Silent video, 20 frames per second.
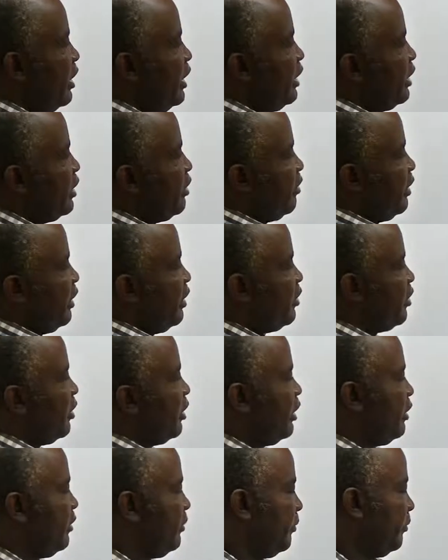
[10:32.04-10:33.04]
this
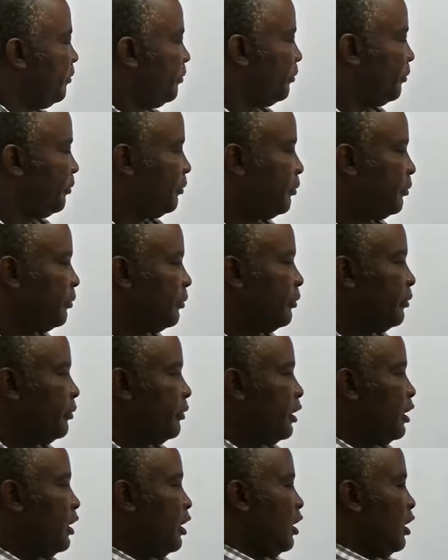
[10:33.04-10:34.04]
reason,
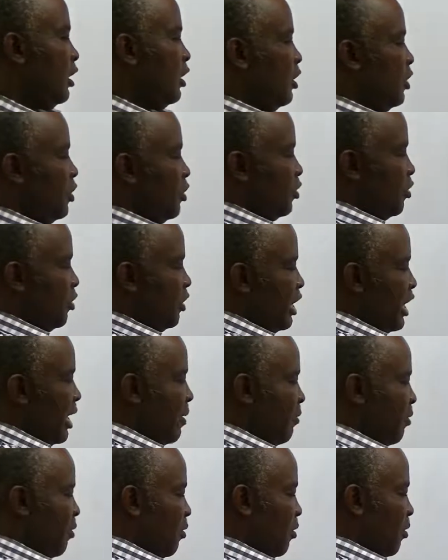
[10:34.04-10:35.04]

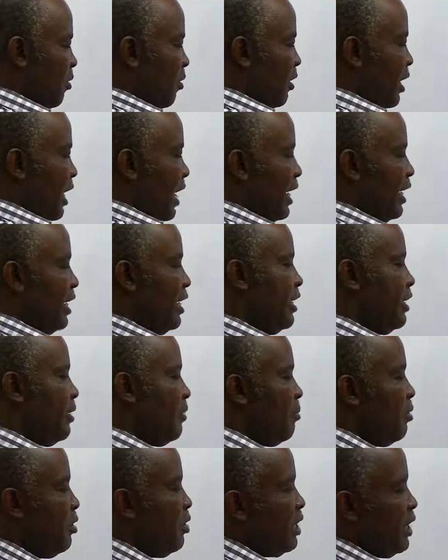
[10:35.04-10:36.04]
sodium chloride
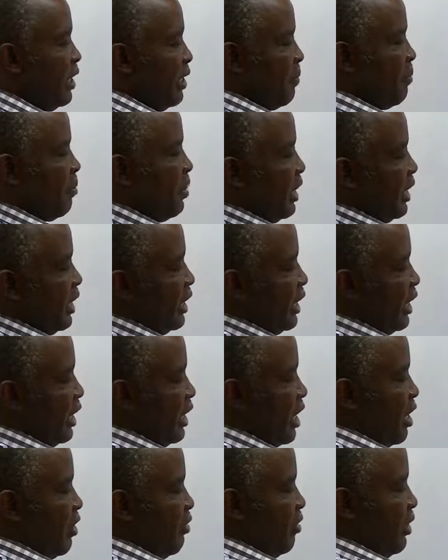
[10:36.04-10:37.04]
melting point
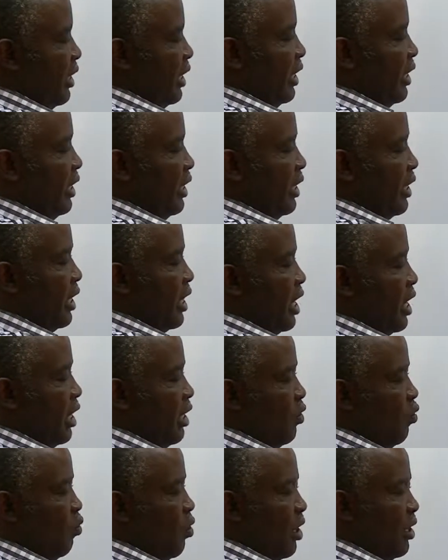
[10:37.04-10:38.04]

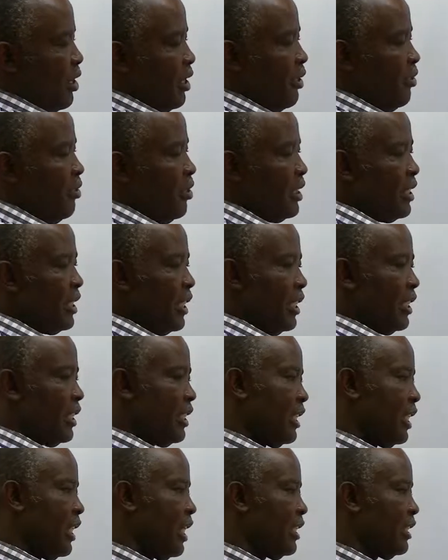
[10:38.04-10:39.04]
801 degrees
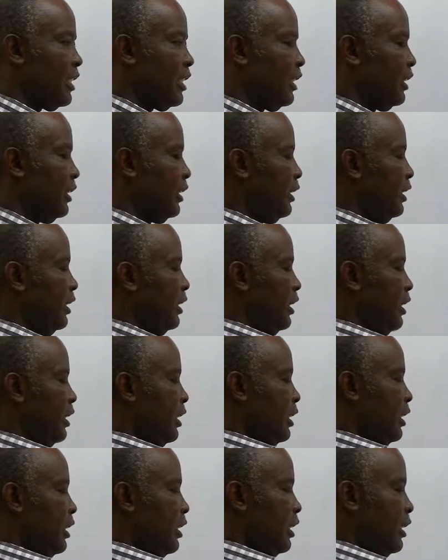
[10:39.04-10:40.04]
Celsius
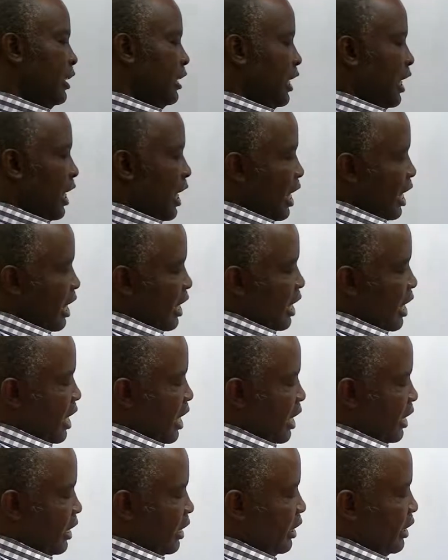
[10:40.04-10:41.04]
is higher
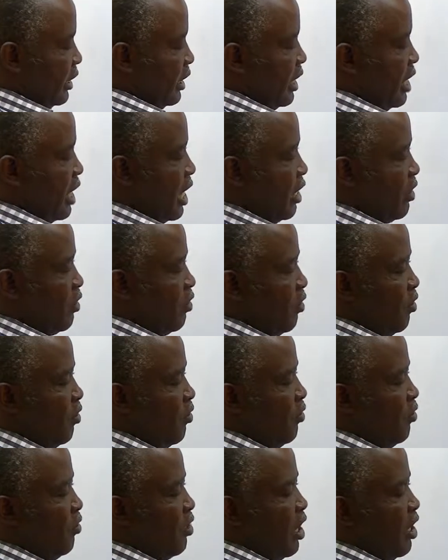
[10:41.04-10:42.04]
than that
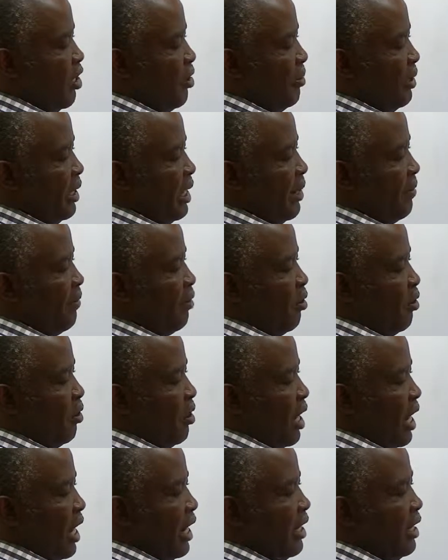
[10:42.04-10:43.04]
of aluminium
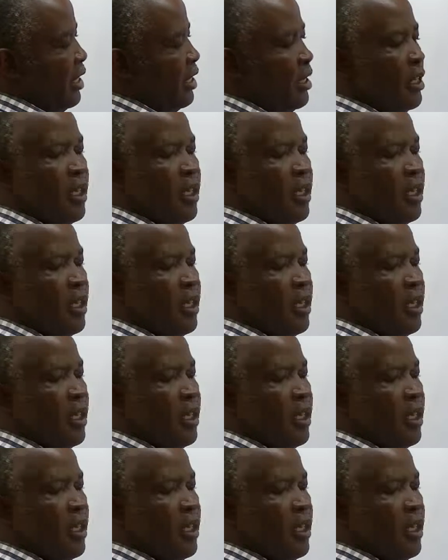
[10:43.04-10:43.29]
chloride,